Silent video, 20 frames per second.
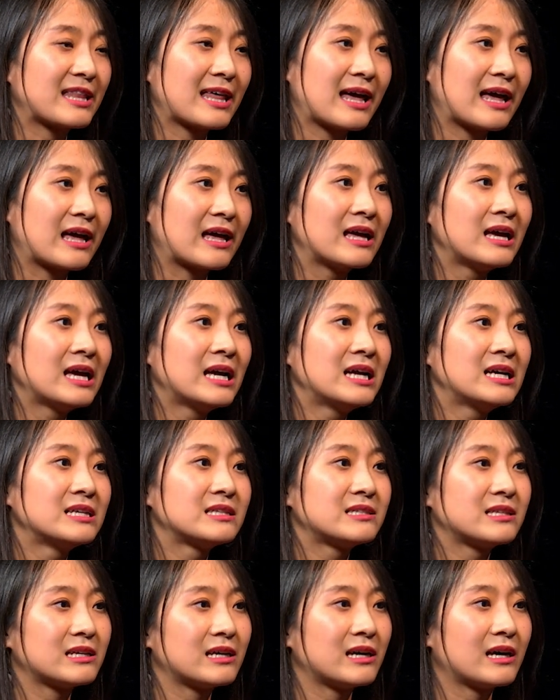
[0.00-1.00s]
that
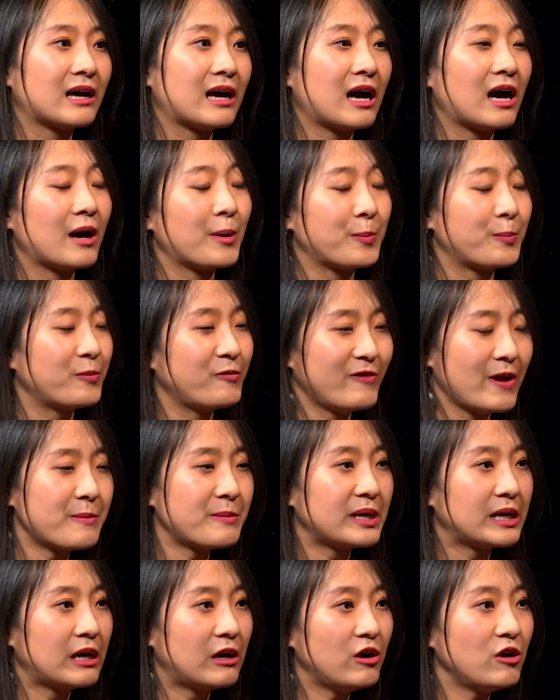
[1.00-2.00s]
the
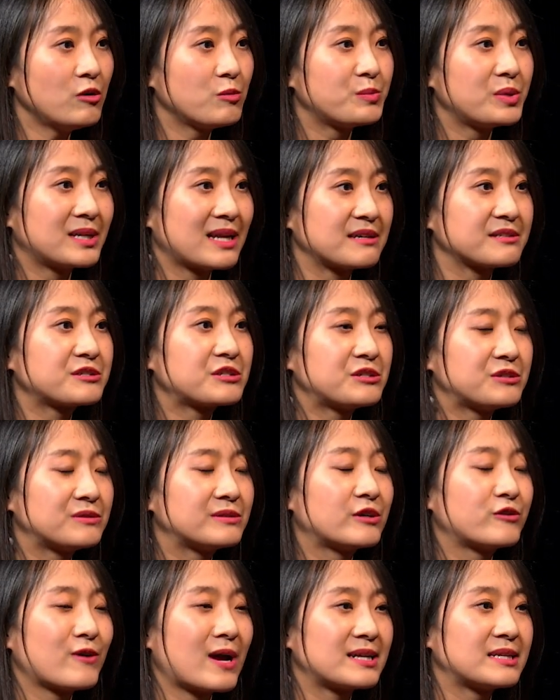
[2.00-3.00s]
family home belongs to
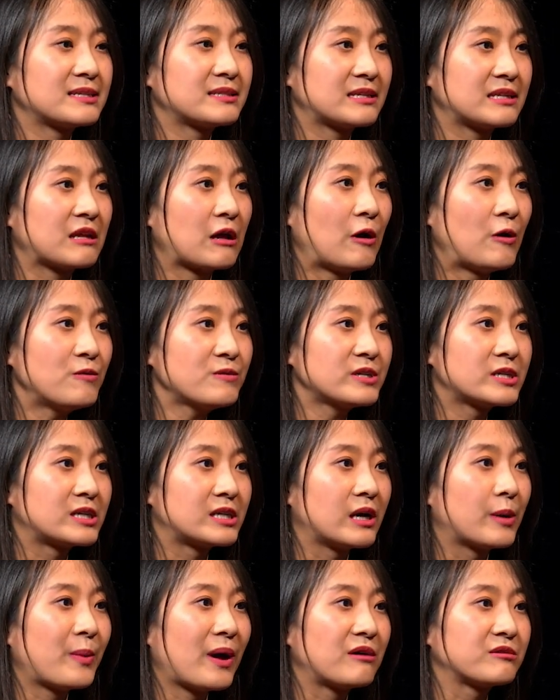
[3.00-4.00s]
the registered
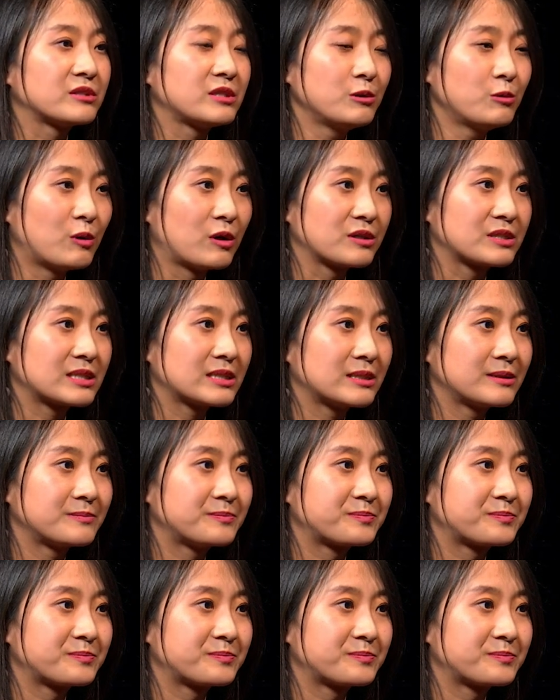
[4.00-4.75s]
owner upon divorce.